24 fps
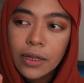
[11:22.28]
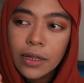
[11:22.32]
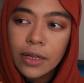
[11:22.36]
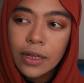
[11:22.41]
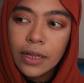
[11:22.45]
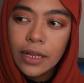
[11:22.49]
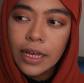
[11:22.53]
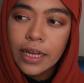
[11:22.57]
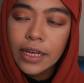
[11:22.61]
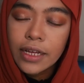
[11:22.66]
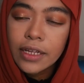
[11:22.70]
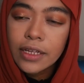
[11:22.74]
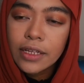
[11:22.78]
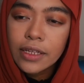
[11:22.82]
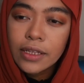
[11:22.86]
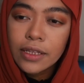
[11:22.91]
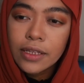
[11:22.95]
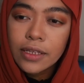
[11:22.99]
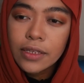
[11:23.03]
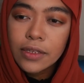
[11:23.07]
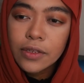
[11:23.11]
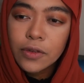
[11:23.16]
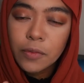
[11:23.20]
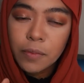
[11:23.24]
like
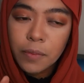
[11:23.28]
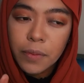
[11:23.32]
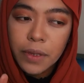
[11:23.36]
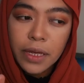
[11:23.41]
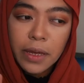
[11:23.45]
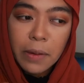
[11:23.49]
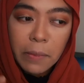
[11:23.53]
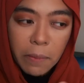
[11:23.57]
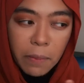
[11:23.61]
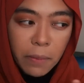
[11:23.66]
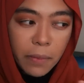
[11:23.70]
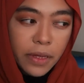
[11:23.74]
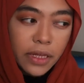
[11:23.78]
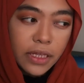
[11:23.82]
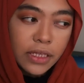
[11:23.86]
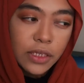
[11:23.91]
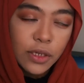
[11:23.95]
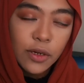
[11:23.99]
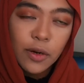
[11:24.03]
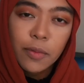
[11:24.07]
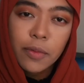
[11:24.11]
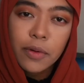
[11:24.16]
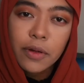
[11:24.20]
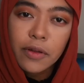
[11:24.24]
to be
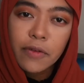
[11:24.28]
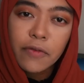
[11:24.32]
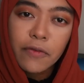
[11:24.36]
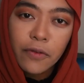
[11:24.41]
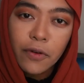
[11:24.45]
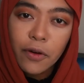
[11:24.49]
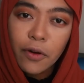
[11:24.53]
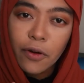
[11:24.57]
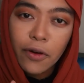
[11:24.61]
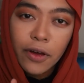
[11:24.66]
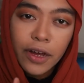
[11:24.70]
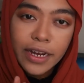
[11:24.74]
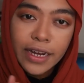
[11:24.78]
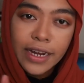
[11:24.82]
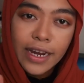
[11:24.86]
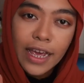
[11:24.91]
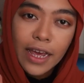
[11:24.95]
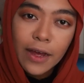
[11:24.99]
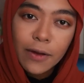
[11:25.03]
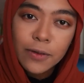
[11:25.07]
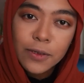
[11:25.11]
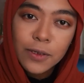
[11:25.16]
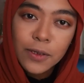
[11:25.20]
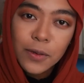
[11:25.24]
miserable for a day
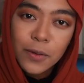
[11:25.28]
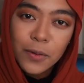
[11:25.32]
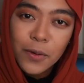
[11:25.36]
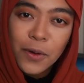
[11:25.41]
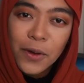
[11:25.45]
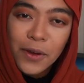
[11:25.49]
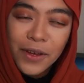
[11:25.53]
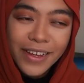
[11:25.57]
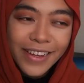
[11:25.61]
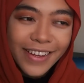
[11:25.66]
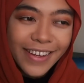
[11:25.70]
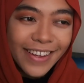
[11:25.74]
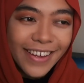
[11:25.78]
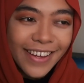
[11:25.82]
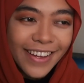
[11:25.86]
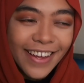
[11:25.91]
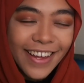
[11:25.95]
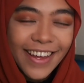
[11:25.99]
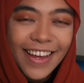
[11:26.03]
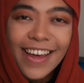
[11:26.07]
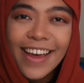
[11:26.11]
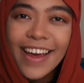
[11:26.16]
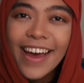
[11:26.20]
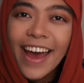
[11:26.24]
or two.
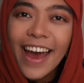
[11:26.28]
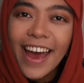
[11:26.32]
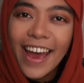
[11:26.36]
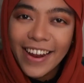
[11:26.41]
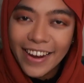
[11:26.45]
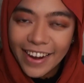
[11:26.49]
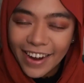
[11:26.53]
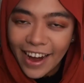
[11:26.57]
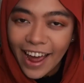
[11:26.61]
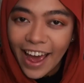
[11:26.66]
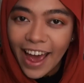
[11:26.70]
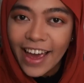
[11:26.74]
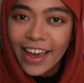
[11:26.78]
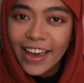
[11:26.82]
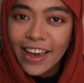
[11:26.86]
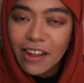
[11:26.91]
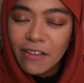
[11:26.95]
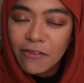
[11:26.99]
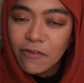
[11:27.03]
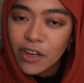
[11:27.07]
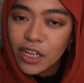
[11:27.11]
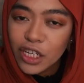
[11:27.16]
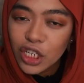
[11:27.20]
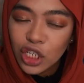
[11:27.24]
And then I can
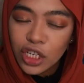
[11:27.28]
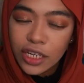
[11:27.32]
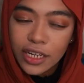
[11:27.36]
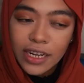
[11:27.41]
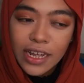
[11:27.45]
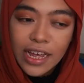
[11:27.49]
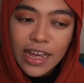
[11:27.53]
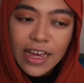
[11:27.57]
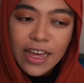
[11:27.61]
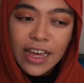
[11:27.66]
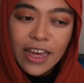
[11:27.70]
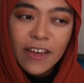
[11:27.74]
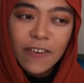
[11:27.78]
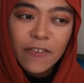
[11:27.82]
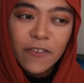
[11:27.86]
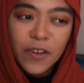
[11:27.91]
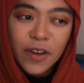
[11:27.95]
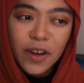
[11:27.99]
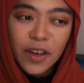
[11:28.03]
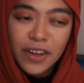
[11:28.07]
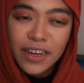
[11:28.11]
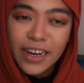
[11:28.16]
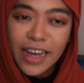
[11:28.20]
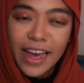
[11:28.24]
function. If
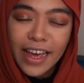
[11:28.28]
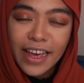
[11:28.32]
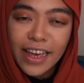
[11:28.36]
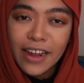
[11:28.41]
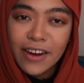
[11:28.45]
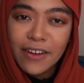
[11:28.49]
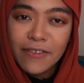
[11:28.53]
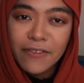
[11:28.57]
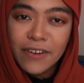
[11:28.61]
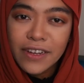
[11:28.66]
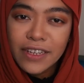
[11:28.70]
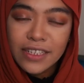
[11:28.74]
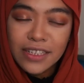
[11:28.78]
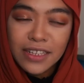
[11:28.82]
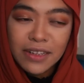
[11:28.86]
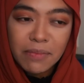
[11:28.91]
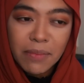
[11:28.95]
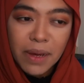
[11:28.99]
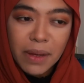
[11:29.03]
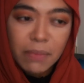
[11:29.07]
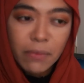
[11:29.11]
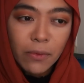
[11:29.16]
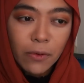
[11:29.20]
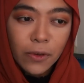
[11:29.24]
not, I cannot function.
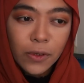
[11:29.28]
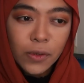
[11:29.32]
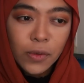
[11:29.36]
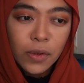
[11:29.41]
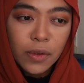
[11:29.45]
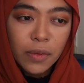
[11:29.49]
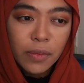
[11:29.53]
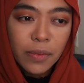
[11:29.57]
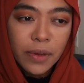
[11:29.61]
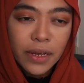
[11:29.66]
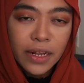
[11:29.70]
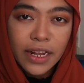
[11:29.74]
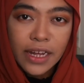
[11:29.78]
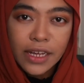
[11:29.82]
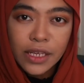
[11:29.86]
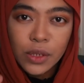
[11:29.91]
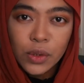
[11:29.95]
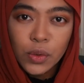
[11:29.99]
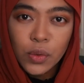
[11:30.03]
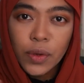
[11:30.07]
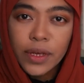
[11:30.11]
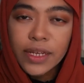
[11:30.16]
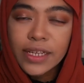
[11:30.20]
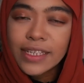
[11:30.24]
My moods will be like
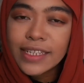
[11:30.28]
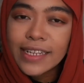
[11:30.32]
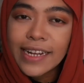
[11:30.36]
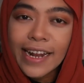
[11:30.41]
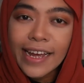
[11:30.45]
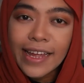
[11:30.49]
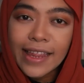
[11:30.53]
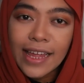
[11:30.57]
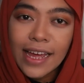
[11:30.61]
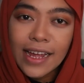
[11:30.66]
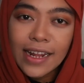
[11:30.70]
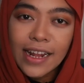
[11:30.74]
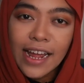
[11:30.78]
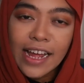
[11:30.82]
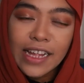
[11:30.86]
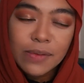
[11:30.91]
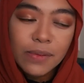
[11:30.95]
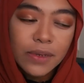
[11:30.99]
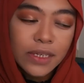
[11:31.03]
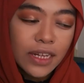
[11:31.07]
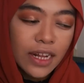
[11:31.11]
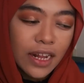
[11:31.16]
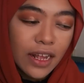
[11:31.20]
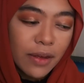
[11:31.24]
swing just like that,
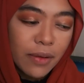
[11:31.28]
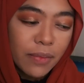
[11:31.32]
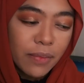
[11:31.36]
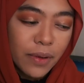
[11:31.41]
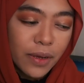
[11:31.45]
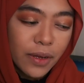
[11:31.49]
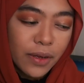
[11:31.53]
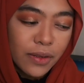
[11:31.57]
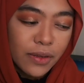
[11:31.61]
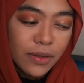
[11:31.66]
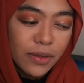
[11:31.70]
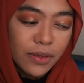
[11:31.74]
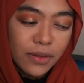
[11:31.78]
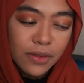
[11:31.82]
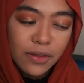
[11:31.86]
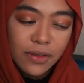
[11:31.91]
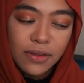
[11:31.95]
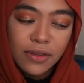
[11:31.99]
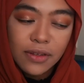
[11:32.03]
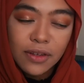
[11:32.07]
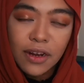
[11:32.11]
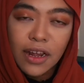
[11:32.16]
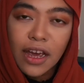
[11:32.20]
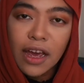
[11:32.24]
especially because,
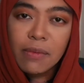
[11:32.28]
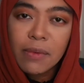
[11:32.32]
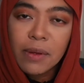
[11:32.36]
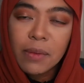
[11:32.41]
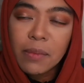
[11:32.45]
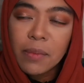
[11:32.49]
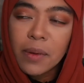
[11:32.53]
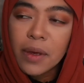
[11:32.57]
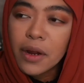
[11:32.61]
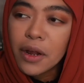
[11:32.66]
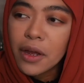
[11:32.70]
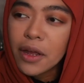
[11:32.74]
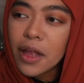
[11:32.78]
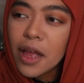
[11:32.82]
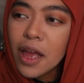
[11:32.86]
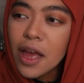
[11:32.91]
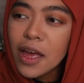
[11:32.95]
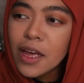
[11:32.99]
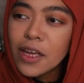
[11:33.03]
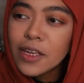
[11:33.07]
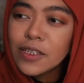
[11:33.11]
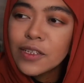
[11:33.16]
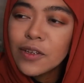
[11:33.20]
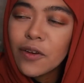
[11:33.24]
you know, I'm in period.
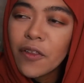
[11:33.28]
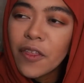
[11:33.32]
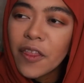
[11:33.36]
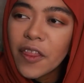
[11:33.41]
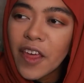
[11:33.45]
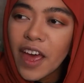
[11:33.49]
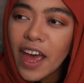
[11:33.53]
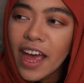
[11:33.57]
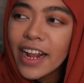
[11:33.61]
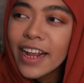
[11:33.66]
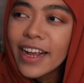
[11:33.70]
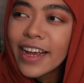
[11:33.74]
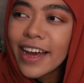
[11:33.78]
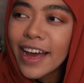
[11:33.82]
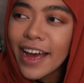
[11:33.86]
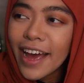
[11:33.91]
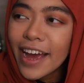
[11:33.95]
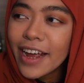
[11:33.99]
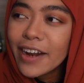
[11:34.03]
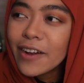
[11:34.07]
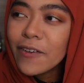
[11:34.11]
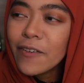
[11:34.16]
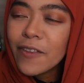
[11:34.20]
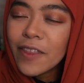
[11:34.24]
So that
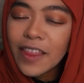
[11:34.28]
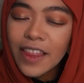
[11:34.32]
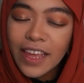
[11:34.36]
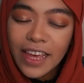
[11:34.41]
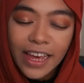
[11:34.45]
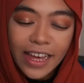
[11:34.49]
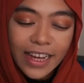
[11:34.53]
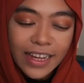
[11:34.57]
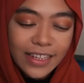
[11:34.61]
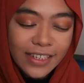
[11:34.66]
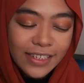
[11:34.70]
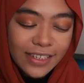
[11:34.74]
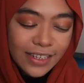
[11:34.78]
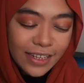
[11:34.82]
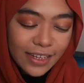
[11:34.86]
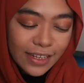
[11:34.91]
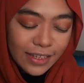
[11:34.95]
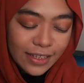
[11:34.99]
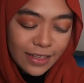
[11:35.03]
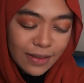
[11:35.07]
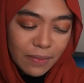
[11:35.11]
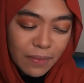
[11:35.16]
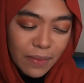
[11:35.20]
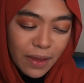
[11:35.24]
kind of things
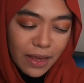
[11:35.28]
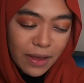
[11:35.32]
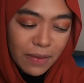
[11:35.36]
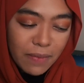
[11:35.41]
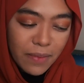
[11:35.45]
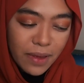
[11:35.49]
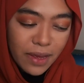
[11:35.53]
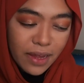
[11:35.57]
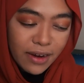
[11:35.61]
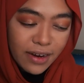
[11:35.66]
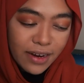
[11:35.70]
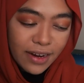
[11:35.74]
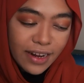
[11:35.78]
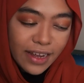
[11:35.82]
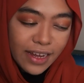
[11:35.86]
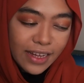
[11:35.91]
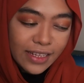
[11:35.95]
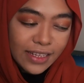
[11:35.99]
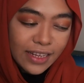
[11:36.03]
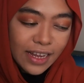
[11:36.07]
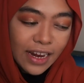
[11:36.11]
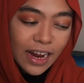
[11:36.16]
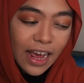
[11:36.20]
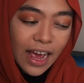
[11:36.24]
is make me realize
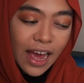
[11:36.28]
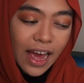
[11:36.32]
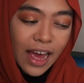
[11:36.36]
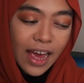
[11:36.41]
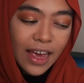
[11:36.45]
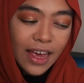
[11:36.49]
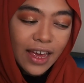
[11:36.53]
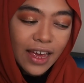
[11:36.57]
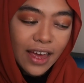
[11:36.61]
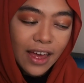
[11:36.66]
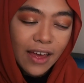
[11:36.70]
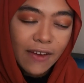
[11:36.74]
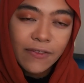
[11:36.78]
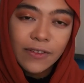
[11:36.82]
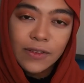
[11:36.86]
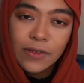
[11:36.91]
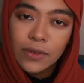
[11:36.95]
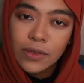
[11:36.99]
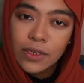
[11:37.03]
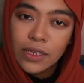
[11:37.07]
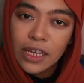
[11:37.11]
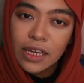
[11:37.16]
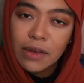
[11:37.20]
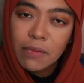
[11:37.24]
that I have
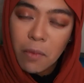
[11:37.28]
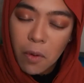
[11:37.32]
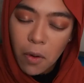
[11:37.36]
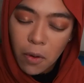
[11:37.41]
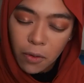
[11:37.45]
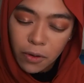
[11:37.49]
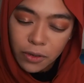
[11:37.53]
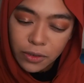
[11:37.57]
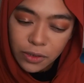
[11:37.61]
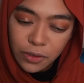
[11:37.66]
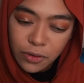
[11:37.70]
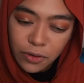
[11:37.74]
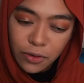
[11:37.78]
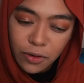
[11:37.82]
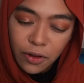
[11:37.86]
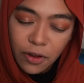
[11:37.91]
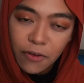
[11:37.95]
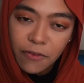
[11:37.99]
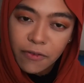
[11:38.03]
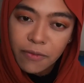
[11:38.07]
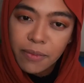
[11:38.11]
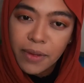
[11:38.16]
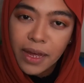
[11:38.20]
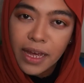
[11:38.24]
to take more control
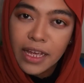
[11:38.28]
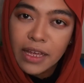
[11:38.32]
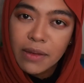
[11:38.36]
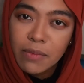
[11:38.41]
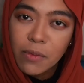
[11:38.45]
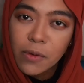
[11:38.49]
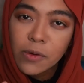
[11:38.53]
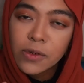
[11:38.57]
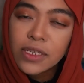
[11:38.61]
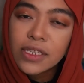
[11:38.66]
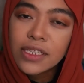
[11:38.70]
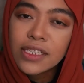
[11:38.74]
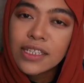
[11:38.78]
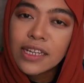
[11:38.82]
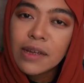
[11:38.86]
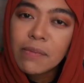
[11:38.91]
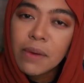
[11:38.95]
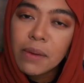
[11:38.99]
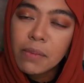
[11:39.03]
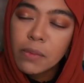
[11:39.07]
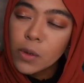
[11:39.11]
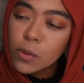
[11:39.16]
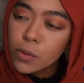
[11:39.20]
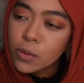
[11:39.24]
of my emotions and
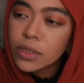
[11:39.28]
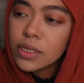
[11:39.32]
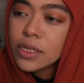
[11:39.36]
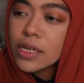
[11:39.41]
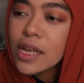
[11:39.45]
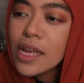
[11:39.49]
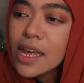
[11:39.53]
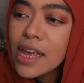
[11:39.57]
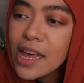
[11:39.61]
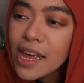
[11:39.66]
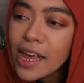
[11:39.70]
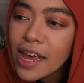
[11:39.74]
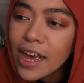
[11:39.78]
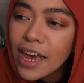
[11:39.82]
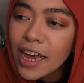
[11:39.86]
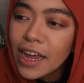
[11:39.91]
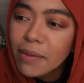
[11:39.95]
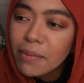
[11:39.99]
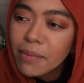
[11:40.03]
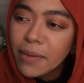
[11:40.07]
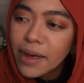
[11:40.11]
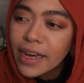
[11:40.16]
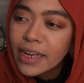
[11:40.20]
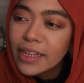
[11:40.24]
my moods
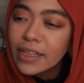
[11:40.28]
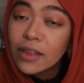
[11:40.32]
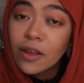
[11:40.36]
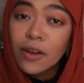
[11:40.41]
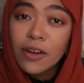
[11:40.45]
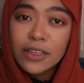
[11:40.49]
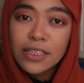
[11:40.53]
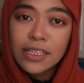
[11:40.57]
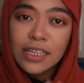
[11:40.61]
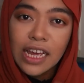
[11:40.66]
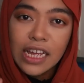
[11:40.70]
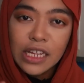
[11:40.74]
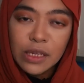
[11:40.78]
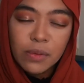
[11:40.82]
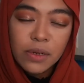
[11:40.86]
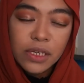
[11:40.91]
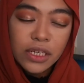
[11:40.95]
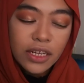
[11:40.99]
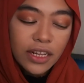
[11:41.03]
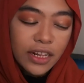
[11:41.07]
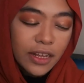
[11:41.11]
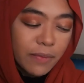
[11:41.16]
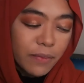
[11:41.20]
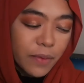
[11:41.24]
and my thoughts,
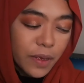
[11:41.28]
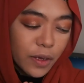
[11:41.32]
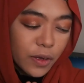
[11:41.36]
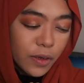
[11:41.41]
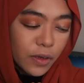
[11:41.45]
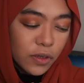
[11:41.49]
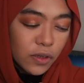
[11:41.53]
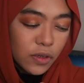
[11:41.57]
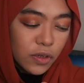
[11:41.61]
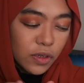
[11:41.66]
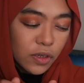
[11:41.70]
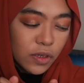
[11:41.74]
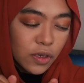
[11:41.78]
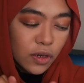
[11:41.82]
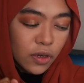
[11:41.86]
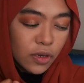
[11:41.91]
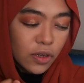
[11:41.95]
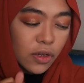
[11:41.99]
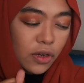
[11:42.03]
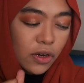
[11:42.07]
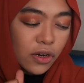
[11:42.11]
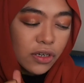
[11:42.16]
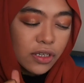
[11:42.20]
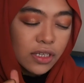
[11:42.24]
especially because your
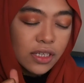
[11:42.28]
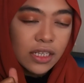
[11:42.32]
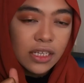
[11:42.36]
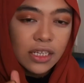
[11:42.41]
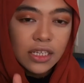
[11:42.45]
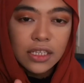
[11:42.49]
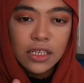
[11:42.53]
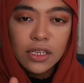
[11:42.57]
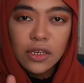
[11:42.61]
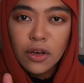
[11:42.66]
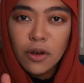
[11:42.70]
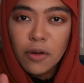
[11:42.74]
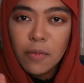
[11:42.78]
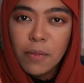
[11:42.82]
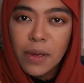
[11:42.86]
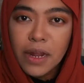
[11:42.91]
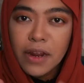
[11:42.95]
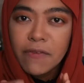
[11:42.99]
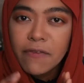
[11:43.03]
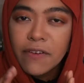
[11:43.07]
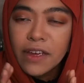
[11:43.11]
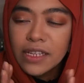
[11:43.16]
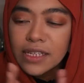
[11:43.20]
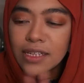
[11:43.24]
thoughts is your
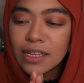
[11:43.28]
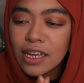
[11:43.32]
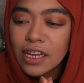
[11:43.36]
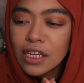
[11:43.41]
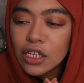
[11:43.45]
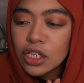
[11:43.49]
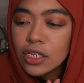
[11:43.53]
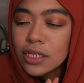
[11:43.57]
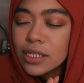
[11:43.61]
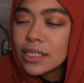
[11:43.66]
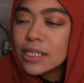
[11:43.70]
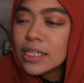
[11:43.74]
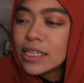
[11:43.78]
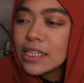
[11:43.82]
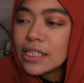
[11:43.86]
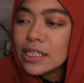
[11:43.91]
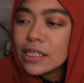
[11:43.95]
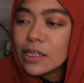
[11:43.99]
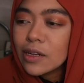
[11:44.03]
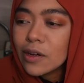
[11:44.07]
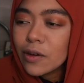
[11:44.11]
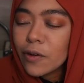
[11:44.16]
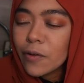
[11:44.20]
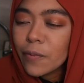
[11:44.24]
manifestations,
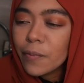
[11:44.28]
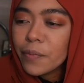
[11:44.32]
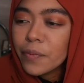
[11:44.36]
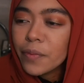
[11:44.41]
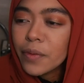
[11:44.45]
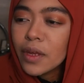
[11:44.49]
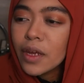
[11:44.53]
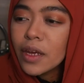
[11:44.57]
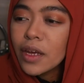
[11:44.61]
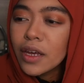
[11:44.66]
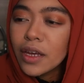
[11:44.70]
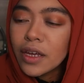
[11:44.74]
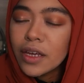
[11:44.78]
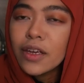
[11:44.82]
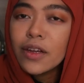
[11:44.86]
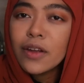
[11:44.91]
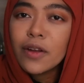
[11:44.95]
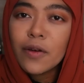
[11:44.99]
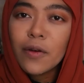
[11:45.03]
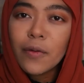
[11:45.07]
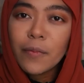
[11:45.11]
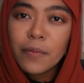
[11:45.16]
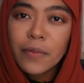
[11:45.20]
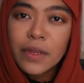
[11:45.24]
is your, you
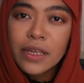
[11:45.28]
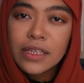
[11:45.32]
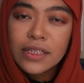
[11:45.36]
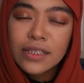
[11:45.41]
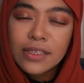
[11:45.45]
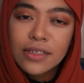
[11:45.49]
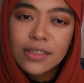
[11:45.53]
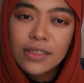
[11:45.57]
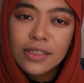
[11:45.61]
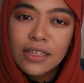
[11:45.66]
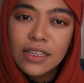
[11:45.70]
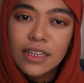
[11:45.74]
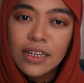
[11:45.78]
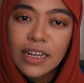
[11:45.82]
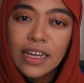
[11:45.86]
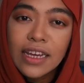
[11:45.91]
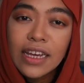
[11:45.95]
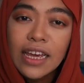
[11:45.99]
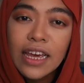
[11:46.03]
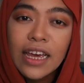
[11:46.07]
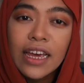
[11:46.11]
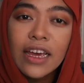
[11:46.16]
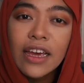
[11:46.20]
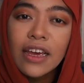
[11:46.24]
know, is the
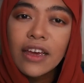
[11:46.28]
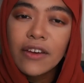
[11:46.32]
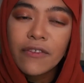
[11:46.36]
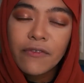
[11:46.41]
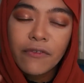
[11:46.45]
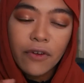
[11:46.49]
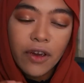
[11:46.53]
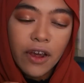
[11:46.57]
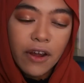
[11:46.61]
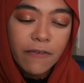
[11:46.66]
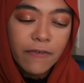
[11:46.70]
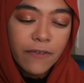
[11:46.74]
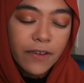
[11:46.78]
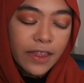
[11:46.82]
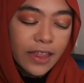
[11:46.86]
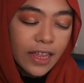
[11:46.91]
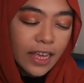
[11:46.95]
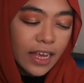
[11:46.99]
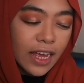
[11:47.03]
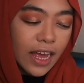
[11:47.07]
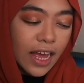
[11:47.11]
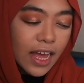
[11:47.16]
key for everything.